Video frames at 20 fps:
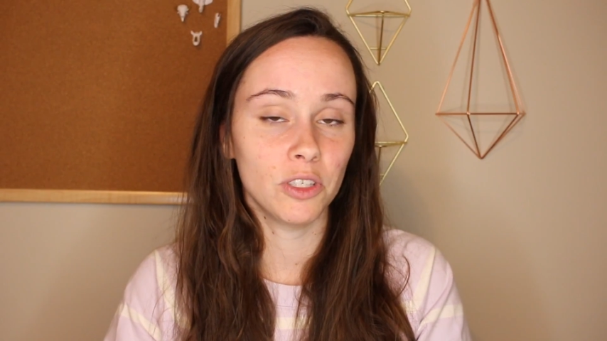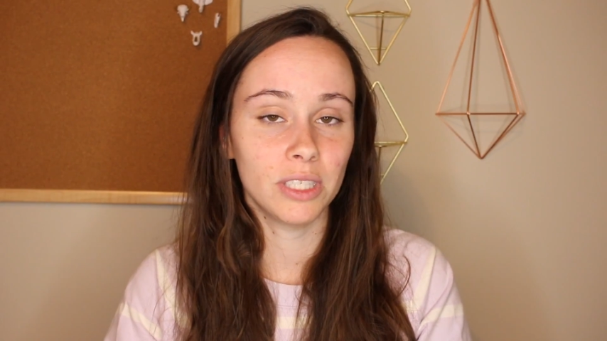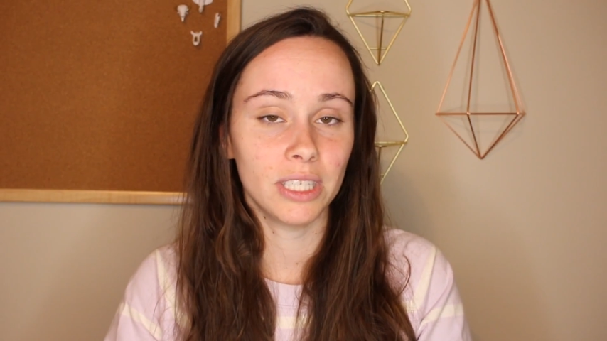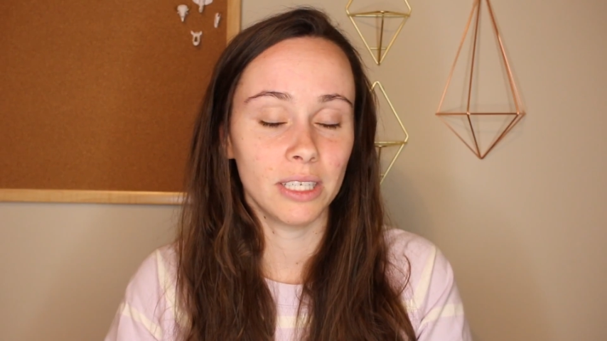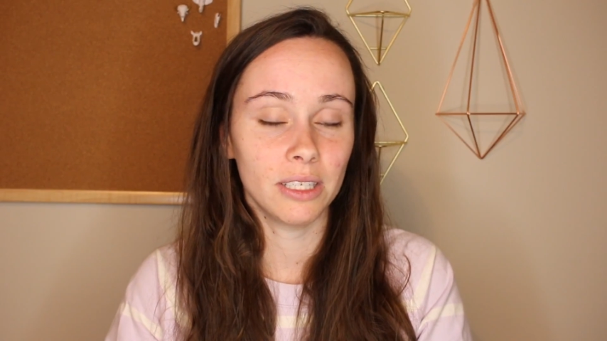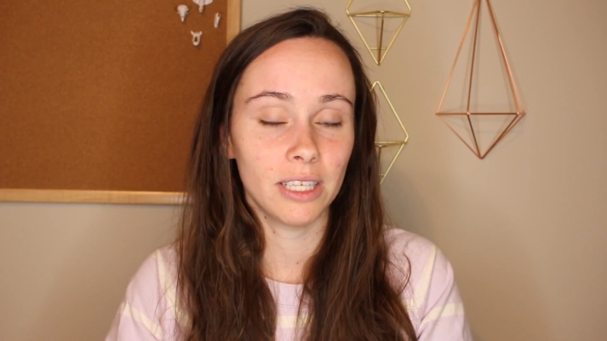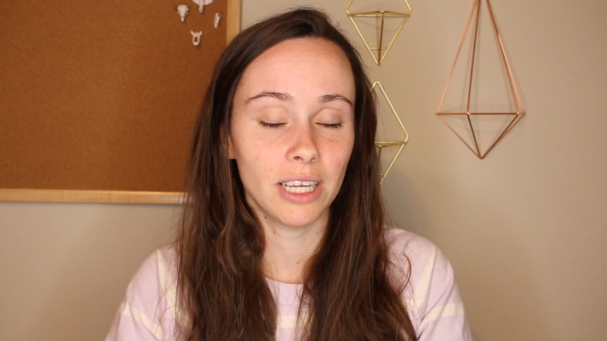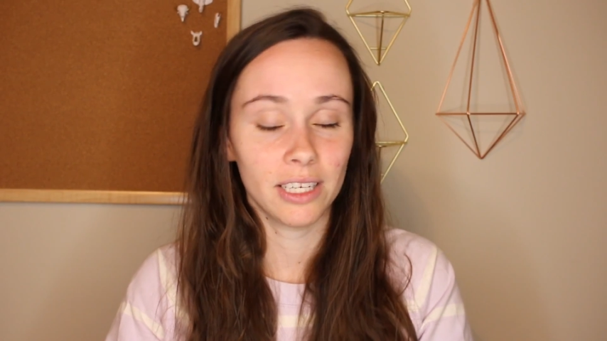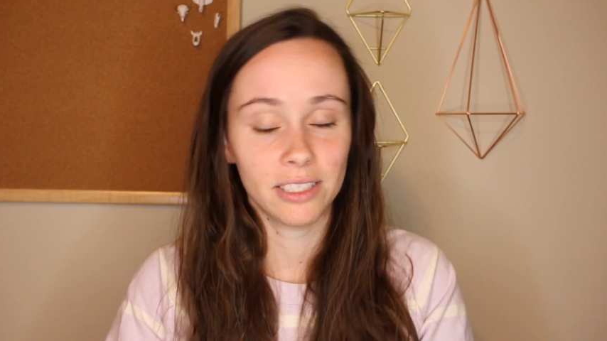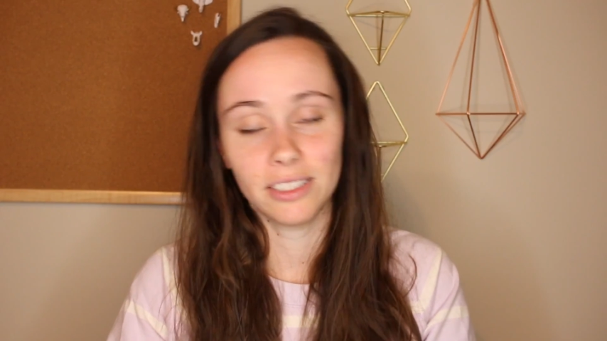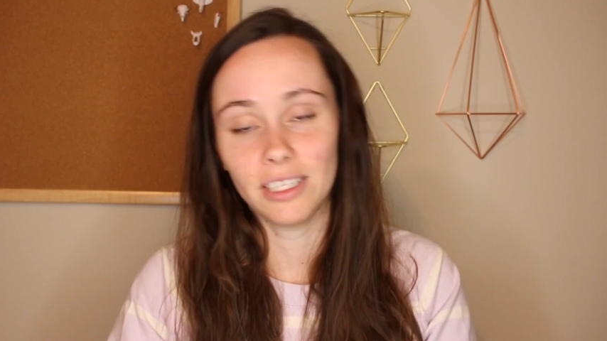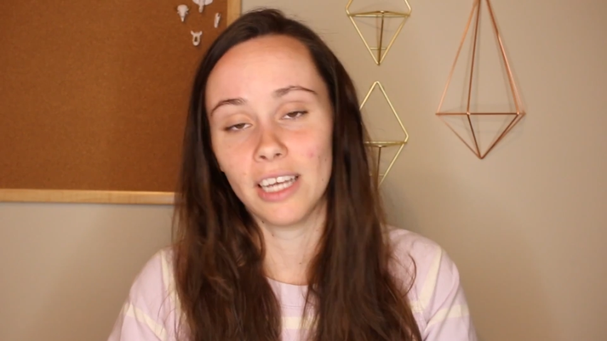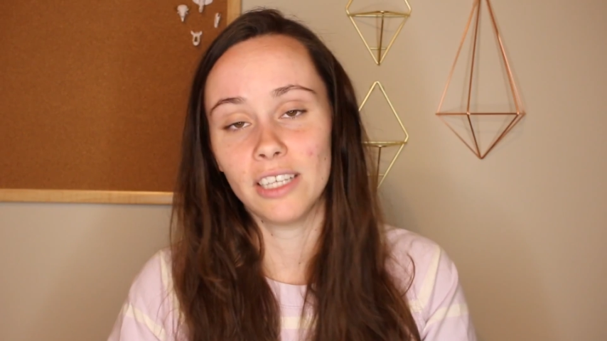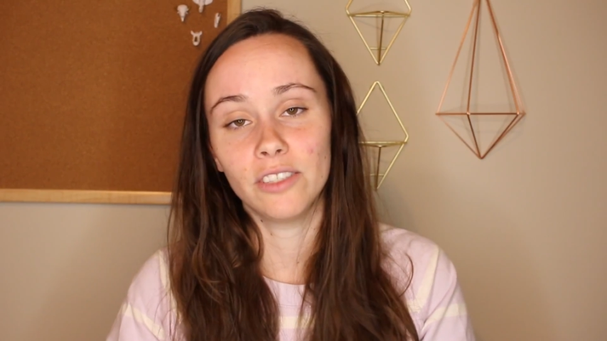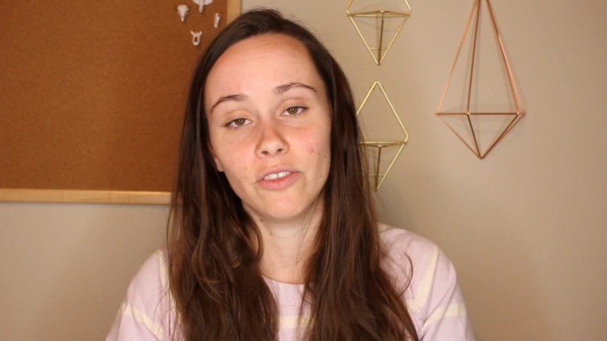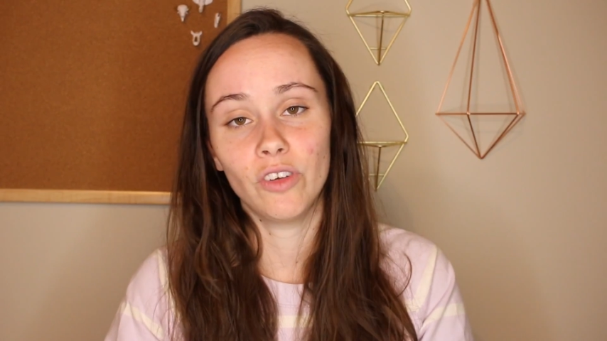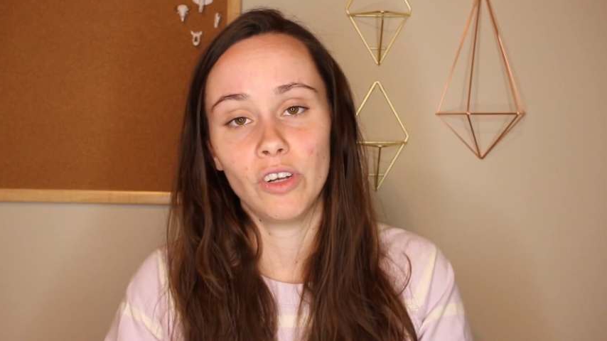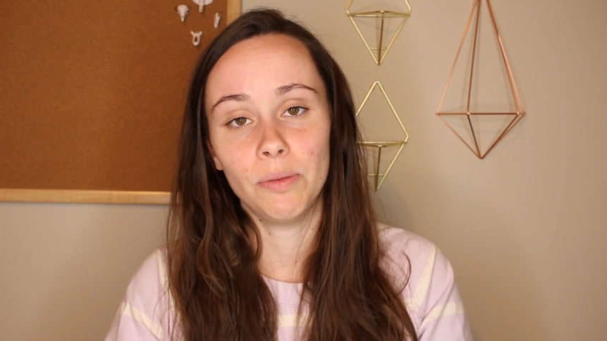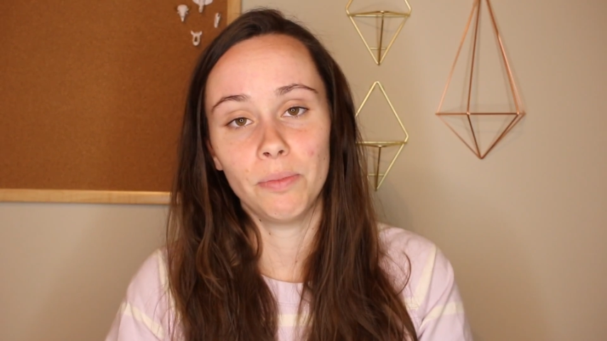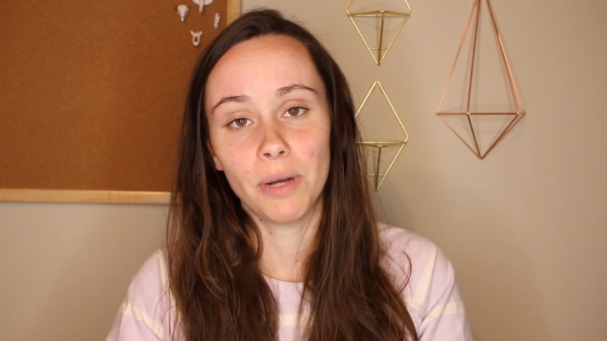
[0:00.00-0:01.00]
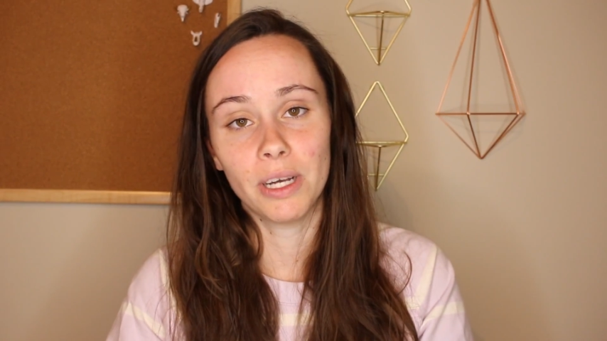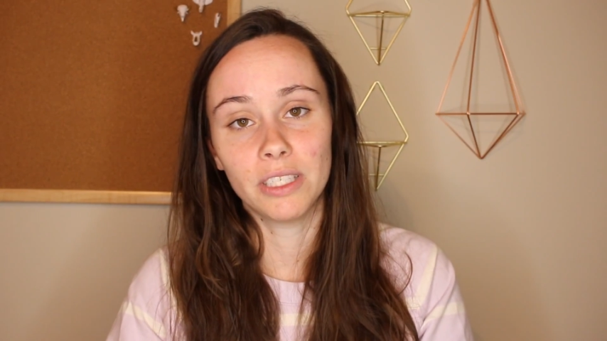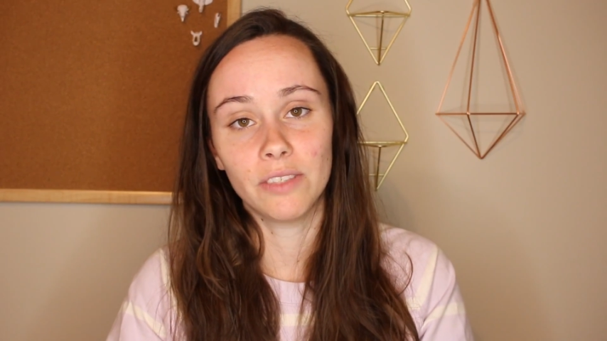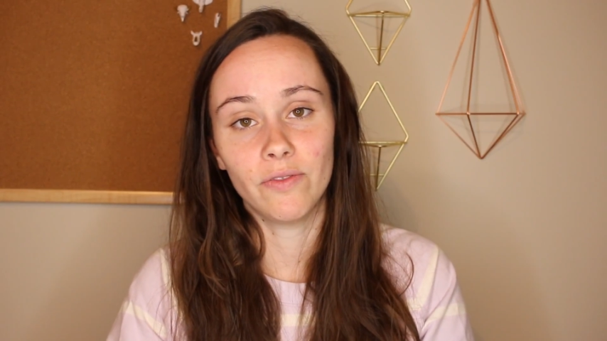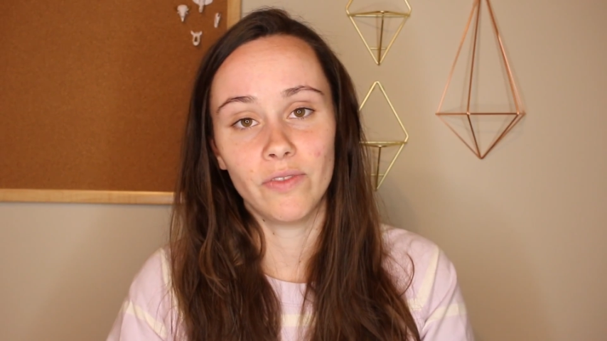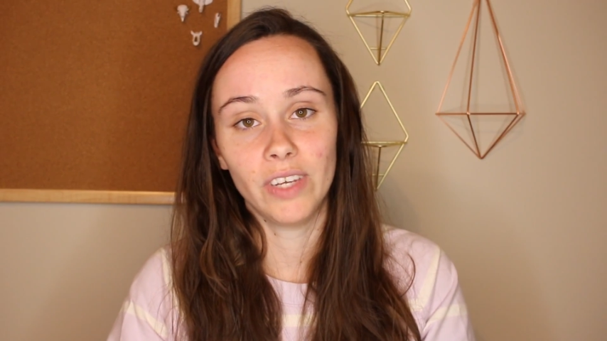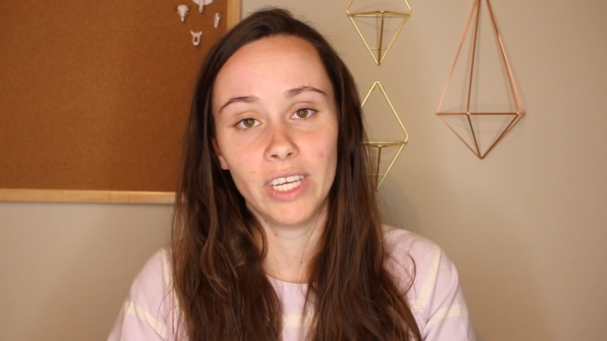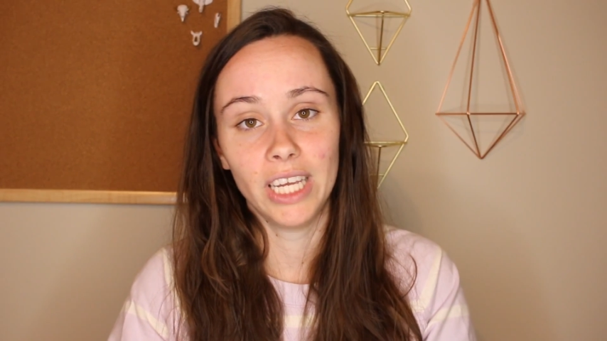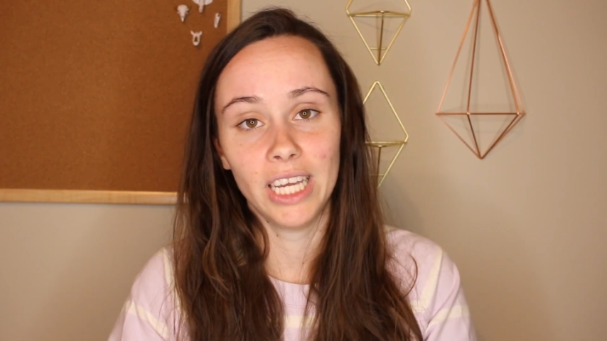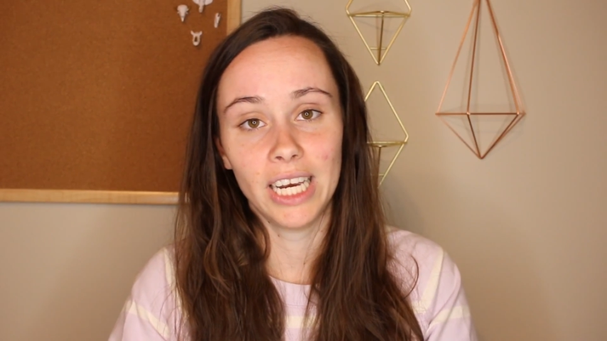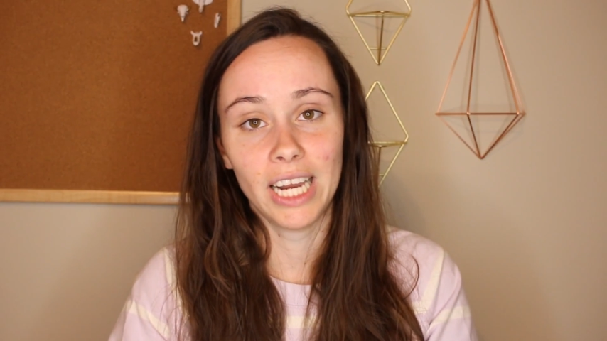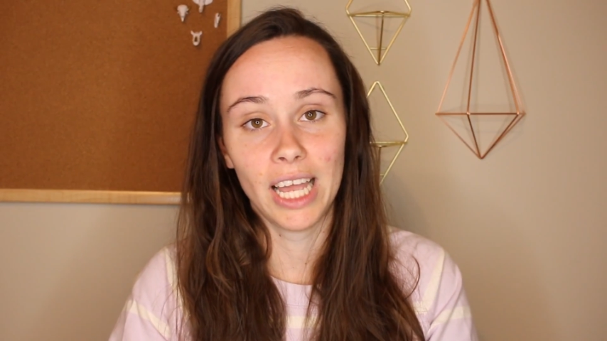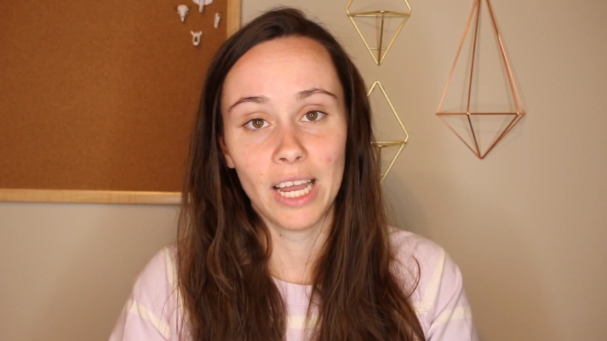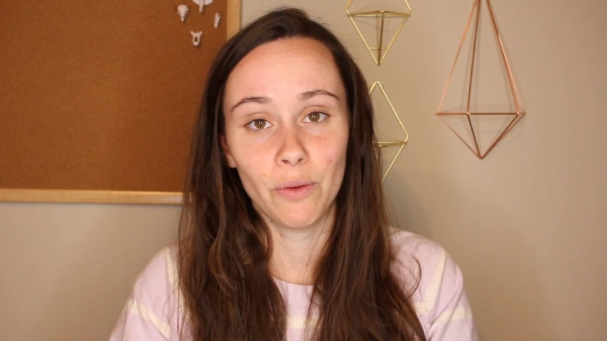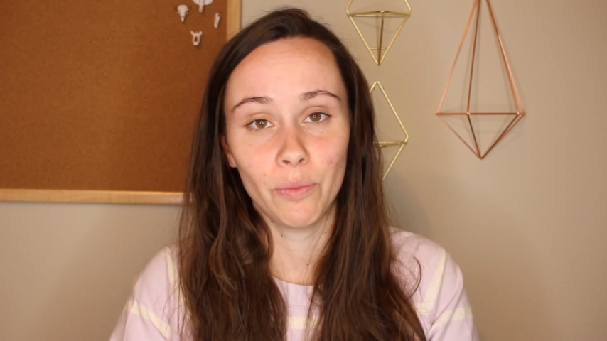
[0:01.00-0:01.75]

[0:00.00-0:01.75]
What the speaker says: successfully breastfeed,